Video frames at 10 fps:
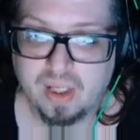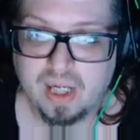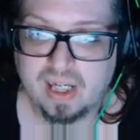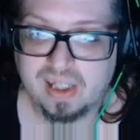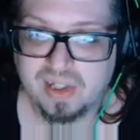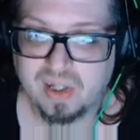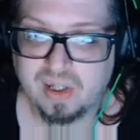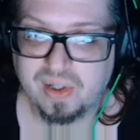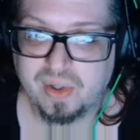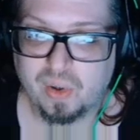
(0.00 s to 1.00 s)
and its
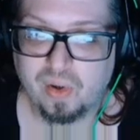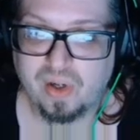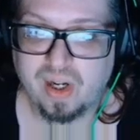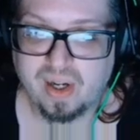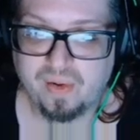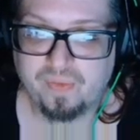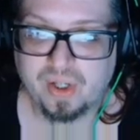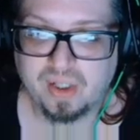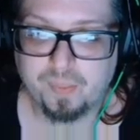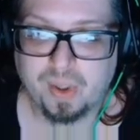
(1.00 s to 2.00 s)
odds are not
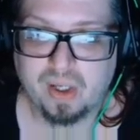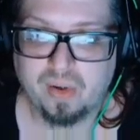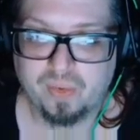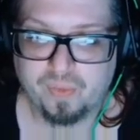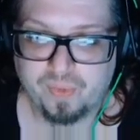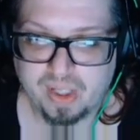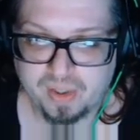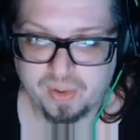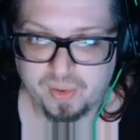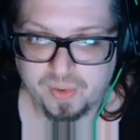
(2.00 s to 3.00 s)
affected by other
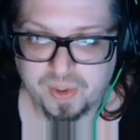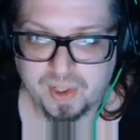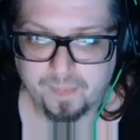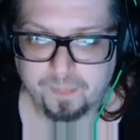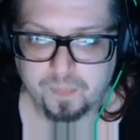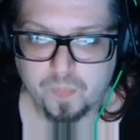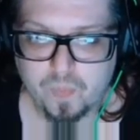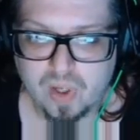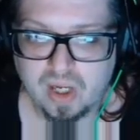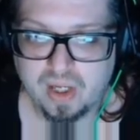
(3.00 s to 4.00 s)
factors.
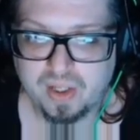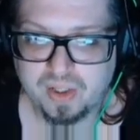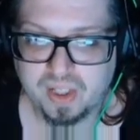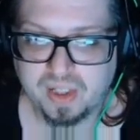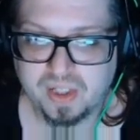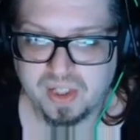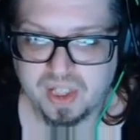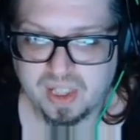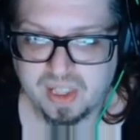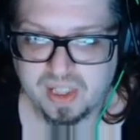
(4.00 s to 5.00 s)
And the
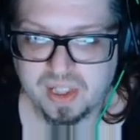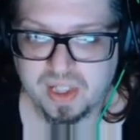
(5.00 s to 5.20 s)
Designe's,